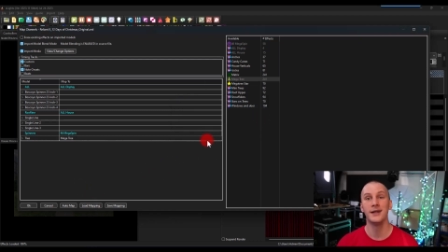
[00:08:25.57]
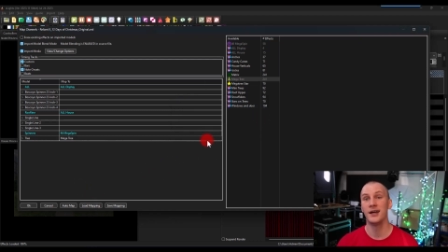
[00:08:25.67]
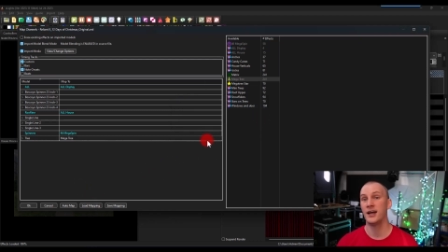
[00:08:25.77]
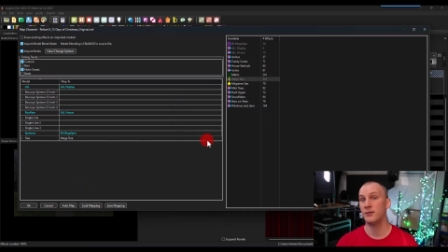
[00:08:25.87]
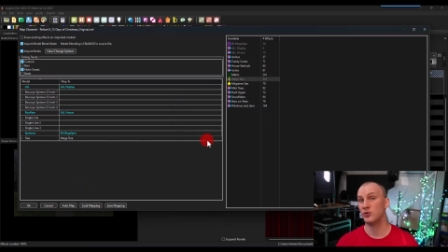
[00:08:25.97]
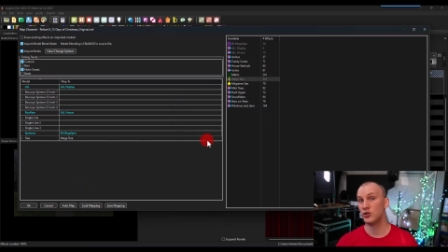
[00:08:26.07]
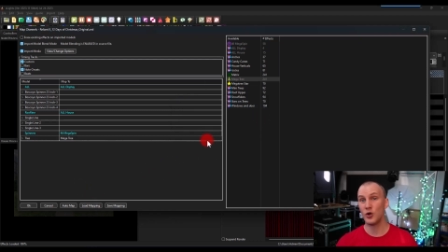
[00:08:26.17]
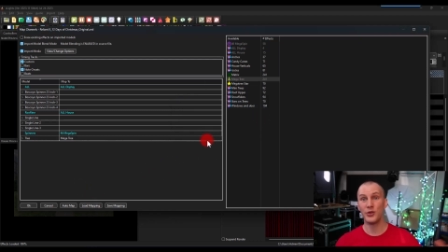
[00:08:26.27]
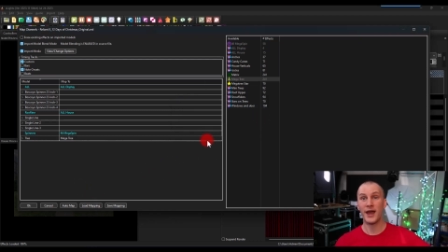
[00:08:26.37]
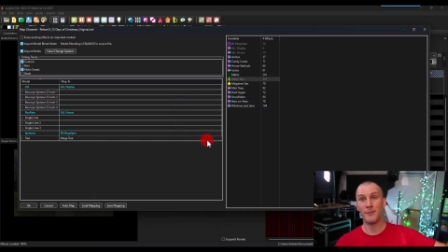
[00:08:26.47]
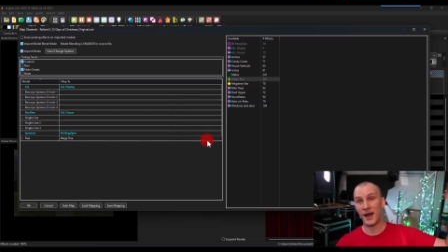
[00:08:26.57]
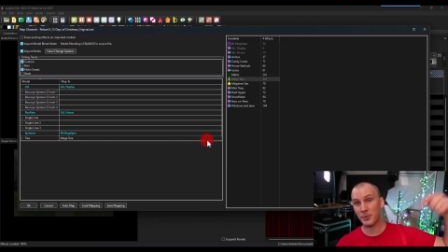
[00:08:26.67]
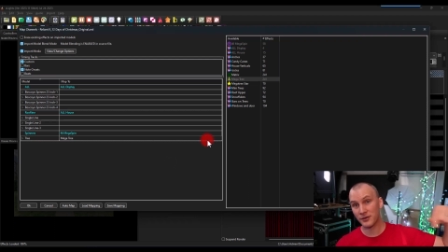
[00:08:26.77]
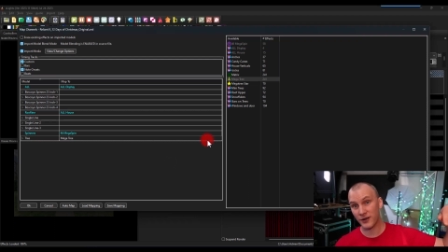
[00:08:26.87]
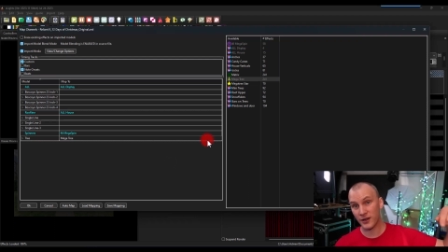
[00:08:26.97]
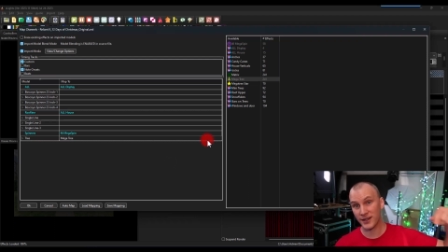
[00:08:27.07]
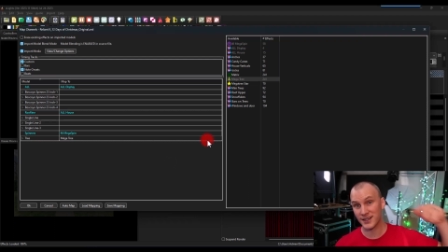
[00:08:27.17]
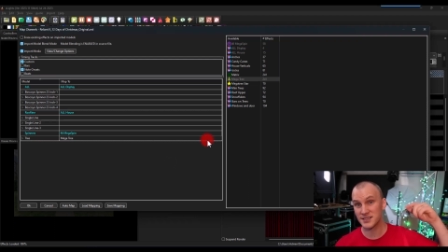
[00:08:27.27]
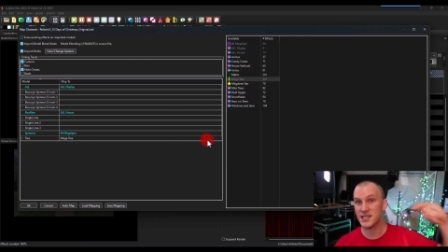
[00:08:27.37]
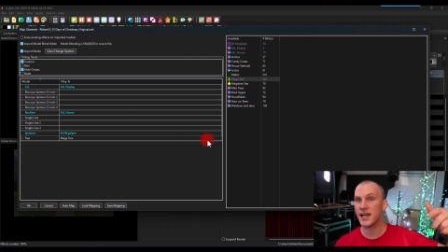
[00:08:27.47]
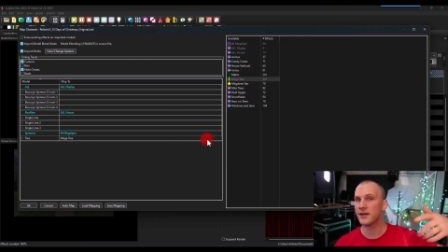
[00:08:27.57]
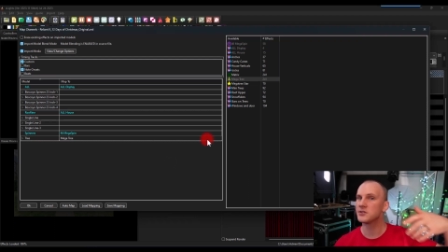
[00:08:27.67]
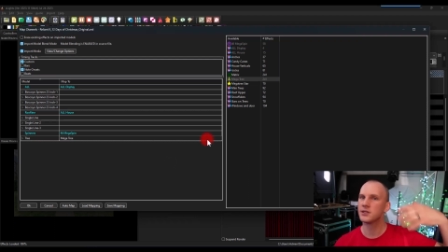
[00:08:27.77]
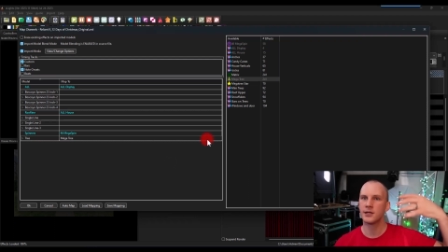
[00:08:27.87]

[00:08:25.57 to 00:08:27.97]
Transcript: um, load that mapping file that I saved,